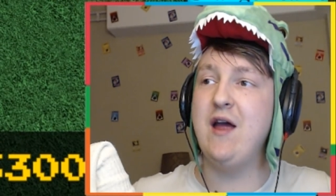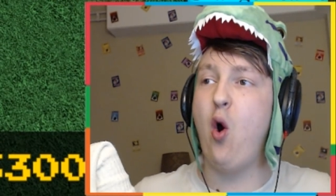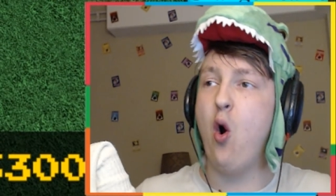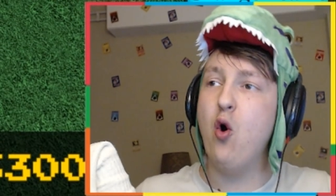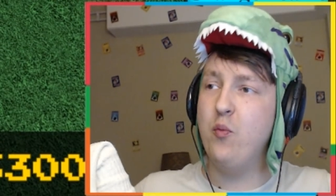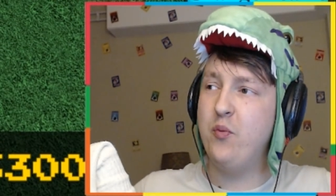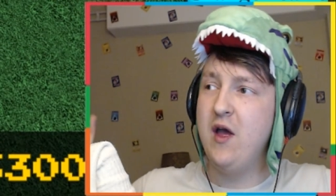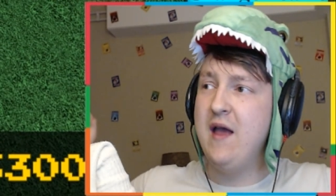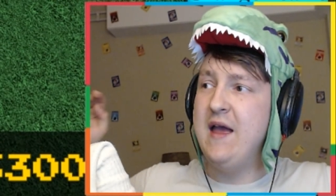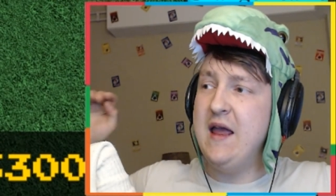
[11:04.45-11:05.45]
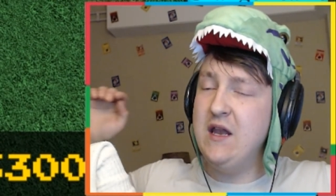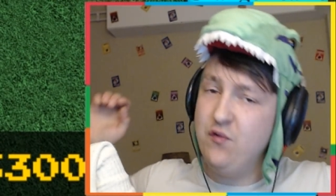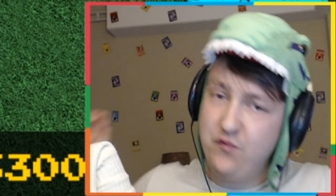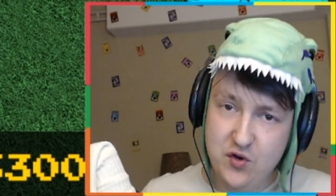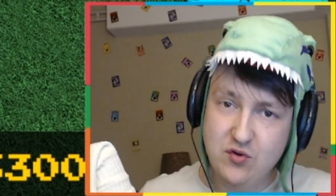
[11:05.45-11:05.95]
I hope in
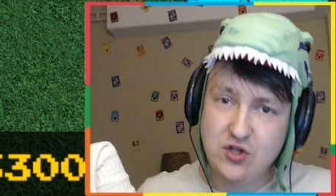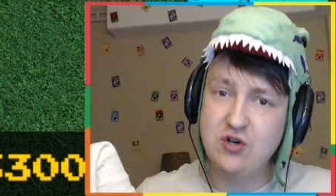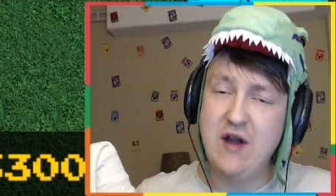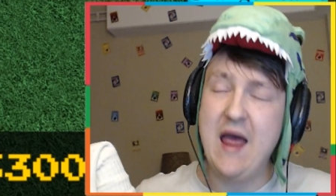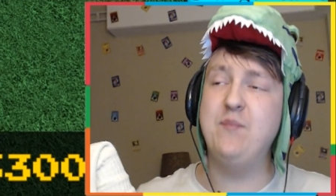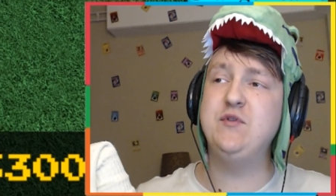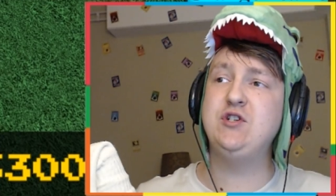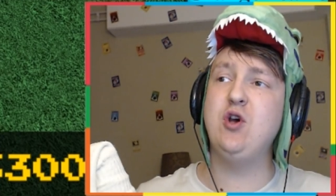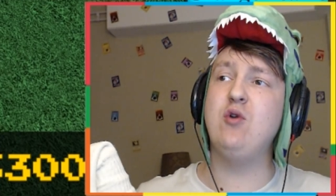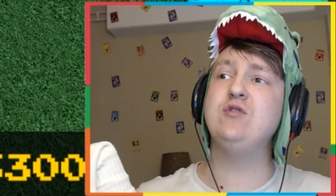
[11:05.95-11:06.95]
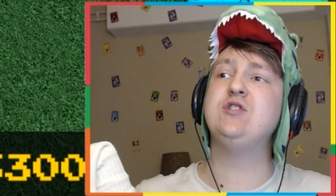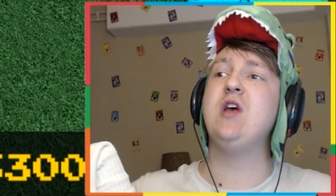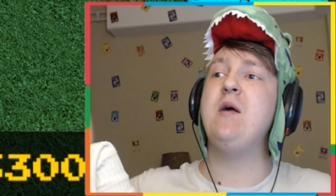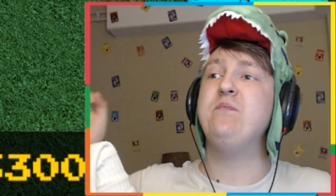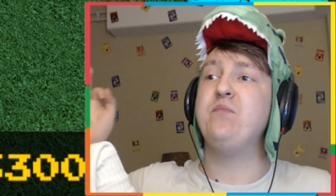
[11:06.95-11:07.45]
the future episodes